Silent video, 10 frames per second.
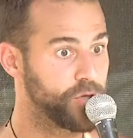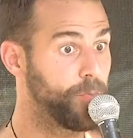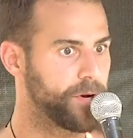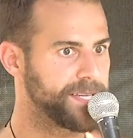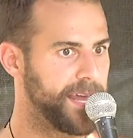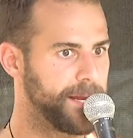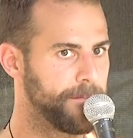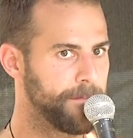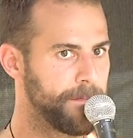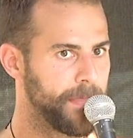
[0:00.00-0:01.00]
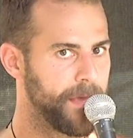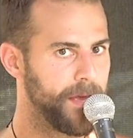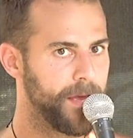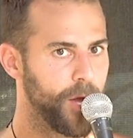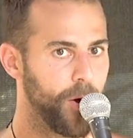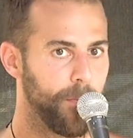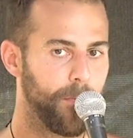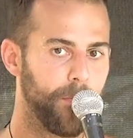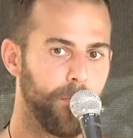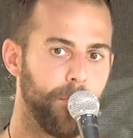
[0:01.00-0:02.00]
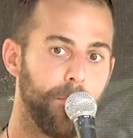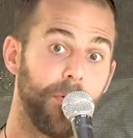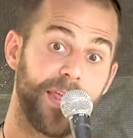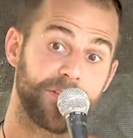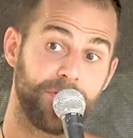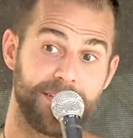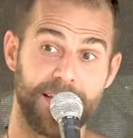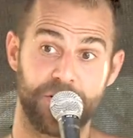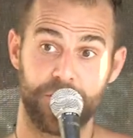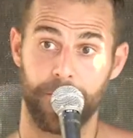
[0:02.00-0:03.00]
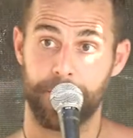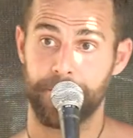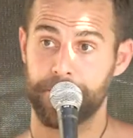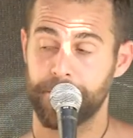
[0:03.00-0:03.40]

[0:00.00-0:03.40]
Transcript: Super exciting. But that's only stage 2.